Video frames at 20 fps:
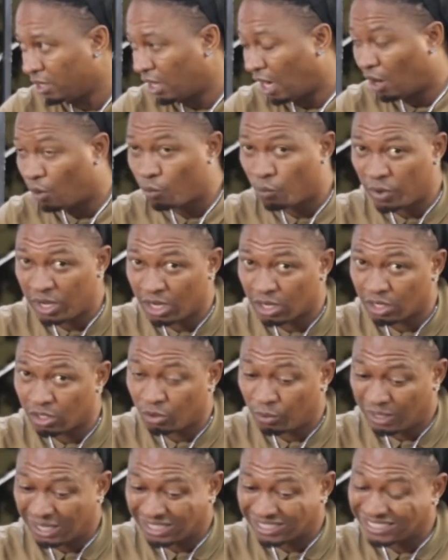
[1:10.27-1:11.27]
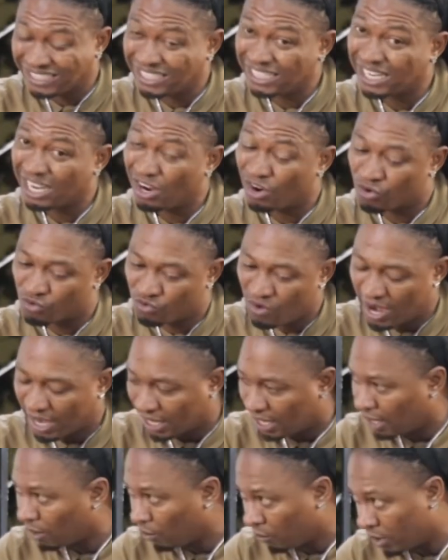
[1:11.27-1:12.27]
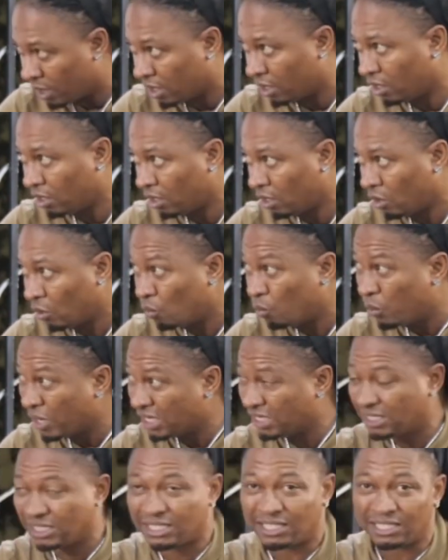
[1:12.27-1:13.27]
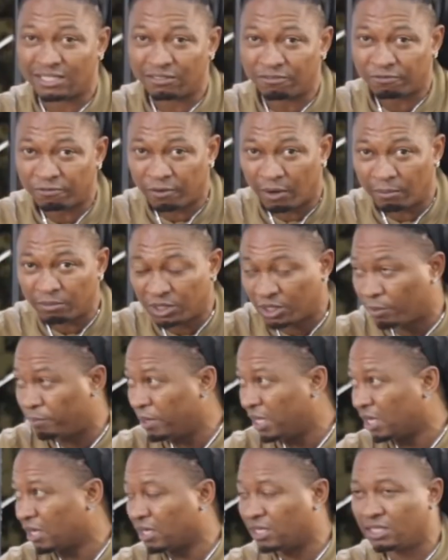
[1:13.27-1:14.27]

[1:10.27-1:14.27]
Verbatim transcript: And we can mm. do it the reggae way, which is from Jamaica.